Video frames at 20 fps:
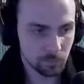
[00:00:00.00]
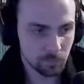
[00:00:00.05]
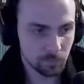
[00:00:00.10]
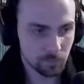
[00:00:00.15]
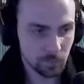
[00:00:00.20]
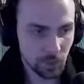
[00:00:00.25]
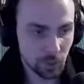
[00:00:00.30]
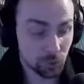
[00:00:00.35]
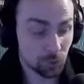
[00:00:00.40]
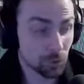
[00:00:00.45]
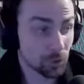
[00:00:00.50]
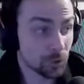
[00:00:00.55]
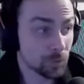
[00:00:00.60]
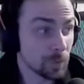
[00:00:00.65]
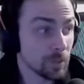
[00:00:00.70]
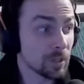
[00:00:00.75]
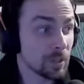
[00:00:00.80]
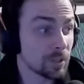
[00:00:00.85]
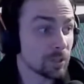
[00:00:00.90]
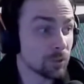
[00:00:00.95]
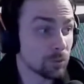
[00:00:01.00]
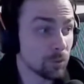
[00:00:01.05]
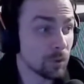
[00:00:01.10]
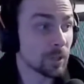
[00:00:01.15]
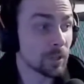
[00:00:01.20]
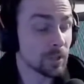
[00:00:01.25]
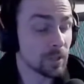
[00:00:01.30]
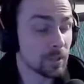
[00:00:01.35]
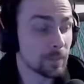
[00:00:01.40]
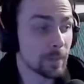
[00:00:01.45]
Trust me, he's
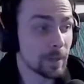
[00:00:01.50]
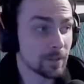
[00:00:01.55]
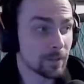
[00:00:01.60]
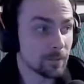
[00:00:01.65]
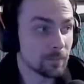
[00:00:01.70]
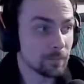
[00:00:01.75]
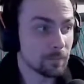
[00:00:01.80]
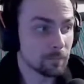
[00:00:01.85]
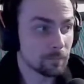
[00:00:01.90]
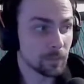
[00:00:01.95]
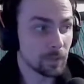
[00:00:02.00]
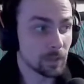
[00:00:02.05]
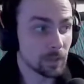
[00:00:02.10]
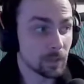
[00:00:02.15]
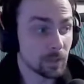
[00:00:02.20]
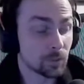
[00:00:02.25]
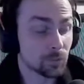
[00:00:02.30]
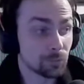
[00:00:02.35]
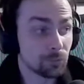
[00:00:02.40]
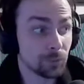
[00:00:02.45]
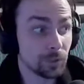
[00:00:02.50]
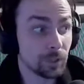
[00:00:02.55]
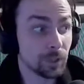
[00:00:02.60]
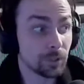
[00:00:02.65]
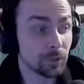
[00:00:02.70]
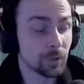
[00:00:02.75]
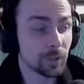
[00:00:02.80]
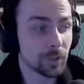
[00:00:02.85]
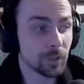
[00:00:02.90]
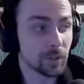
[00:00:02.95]
trying his best. He's really
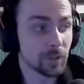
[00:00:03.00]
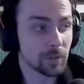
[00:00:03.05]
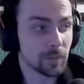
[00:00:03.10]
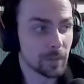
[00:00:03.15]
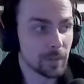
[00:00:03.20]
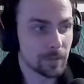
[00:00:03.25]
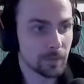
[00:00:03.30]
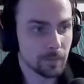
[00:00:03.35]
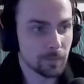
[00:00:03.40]
trying his best.